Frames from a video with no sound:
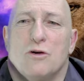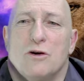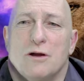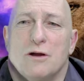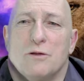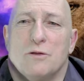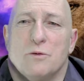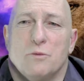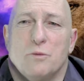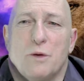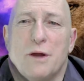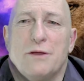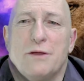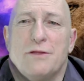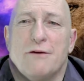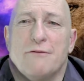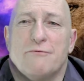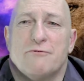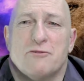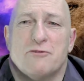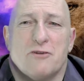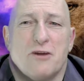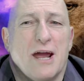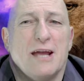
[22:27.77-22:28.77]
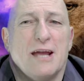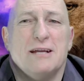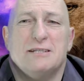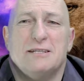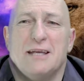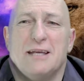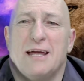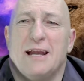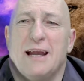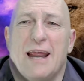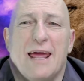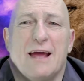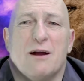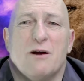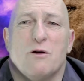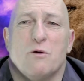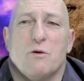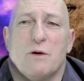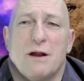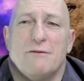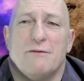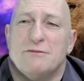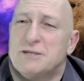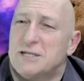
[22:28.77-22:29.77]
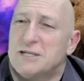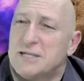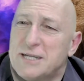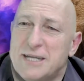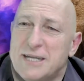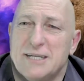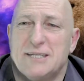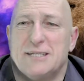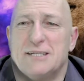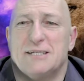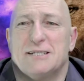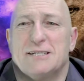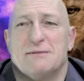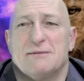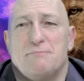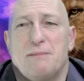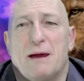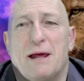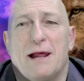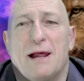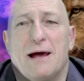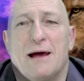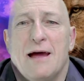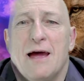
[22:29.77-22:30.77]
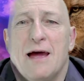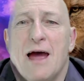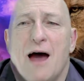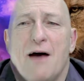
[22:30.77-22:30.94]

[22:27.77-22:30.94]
where they've grazed their leg or whatever, and just kisses it better.